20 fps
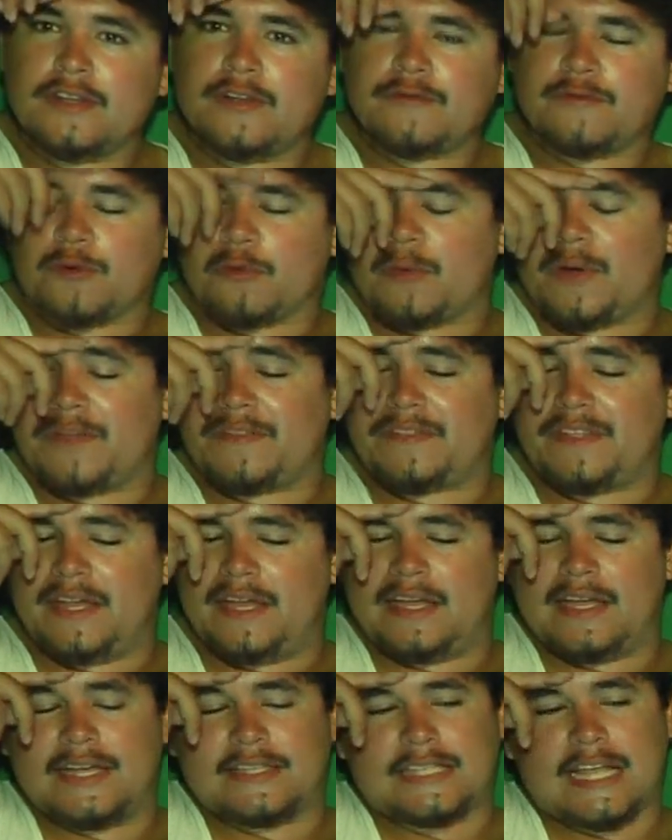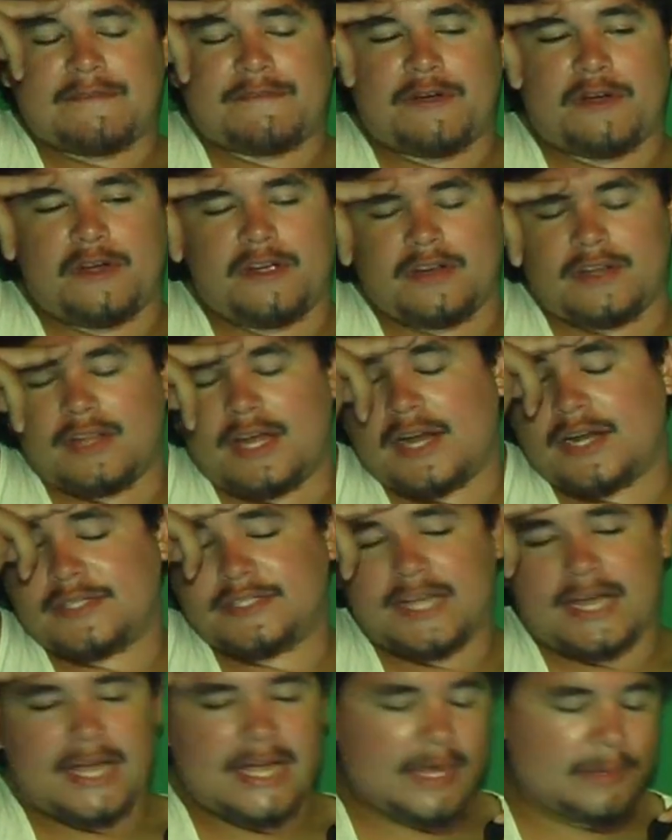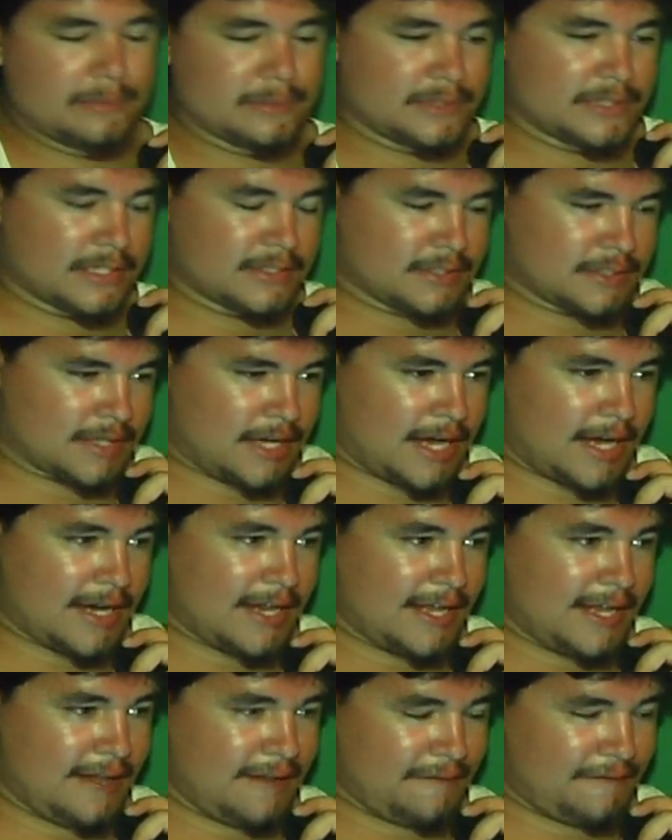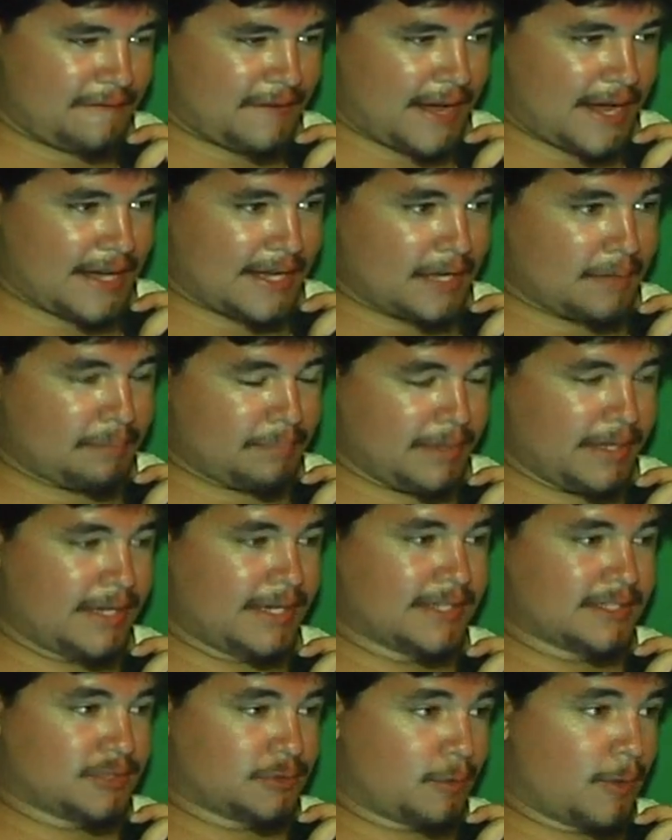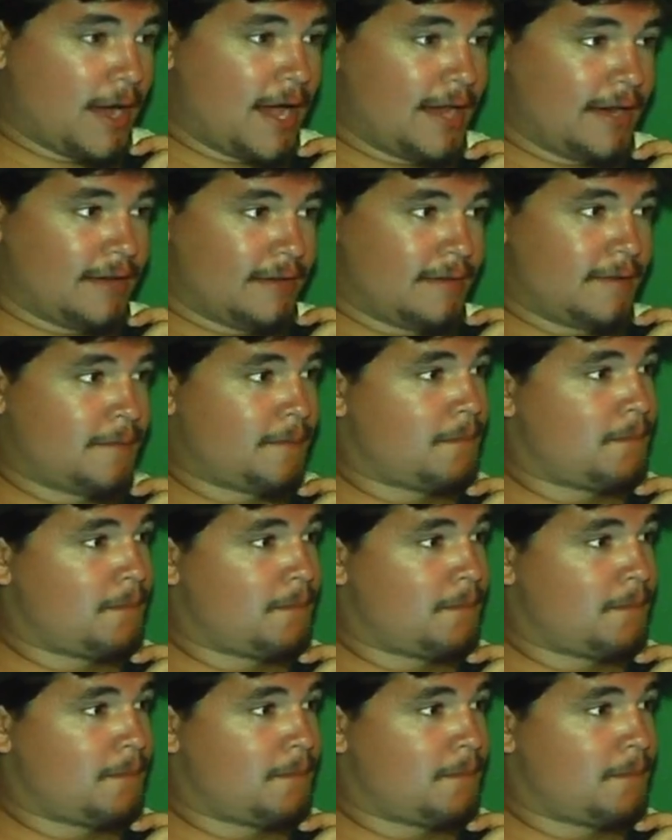For one thing, as I've heard a lot of times, it's not if I get big, it's when.